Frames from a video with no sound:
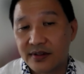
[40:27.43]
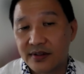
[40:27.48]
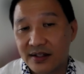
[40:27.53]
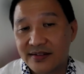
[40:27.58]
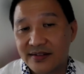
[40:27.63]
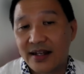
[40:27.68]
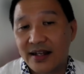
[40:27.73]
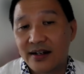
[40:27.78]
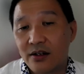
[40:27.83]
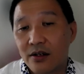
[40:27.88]

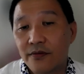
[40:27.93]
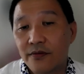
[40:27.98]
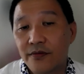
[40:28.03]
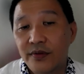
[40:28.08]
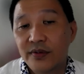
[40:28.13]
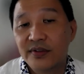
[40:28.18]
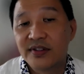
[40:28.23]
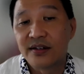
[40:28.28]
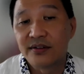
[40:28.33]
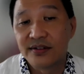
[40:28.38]
standalone
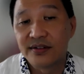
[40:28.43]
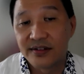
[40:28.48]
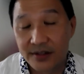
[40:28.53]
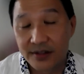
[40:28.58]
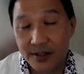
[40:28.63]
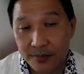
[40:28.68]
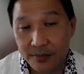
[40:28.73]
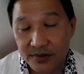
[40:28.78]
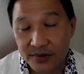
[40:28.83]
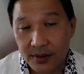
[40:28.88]
fuel cell
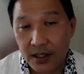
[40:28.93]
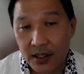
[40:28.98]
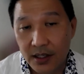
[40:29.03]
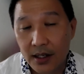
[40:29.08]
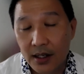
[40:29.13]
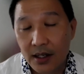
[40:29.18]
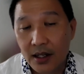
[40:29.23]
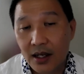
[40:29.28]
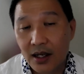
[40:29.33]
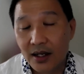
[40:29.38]
systems
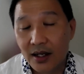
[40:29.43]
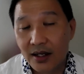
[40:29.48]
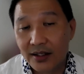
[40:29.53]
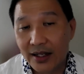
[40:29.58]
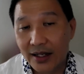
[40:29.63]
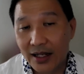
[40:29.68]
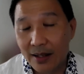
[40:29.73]
that